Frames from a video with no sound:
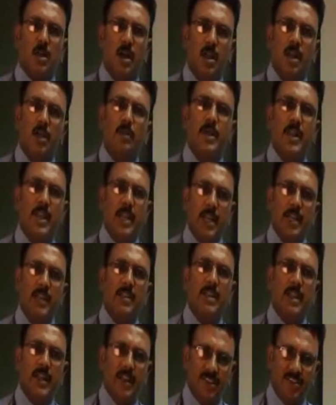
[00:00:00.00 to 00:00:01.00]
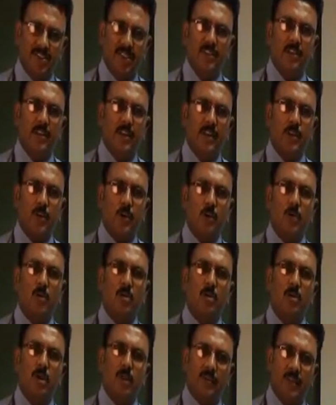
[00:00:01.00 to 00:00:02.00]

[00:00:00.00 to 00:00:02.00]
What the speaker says: automatically the industry will grow.